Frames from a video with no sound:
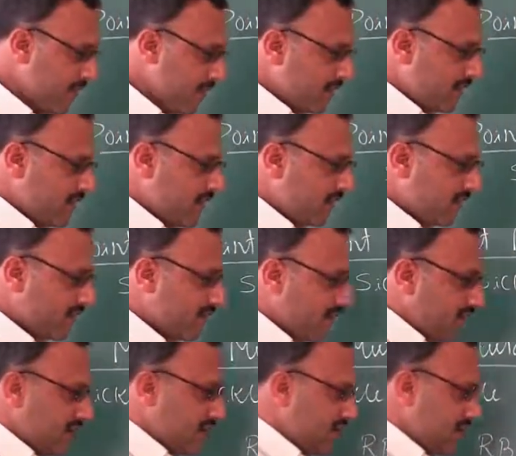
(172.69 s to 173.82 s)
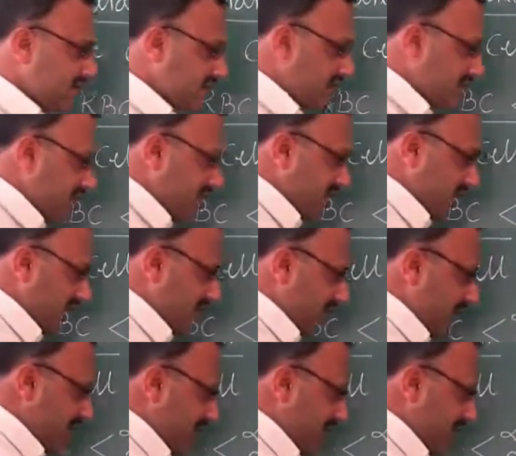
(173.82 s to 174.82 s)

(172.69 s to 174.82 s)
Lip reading: Here the sixth amino